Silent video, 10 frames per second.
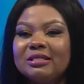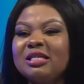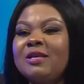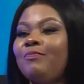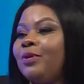
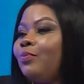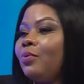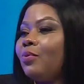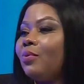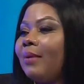seeing
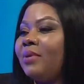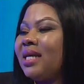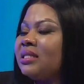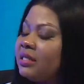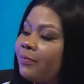people, I mean,
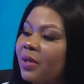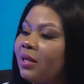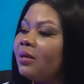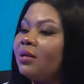accepting